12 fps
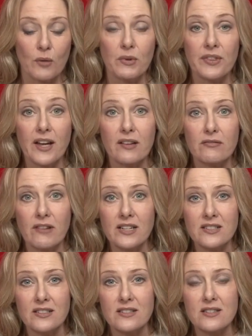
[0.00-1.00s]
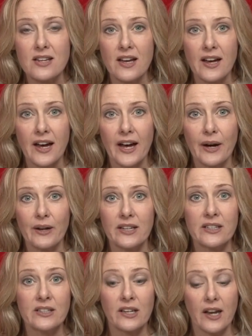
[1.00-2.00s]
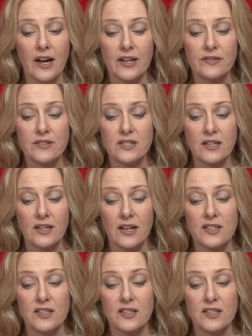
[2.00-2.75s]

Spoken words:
Without writers, our inner lives,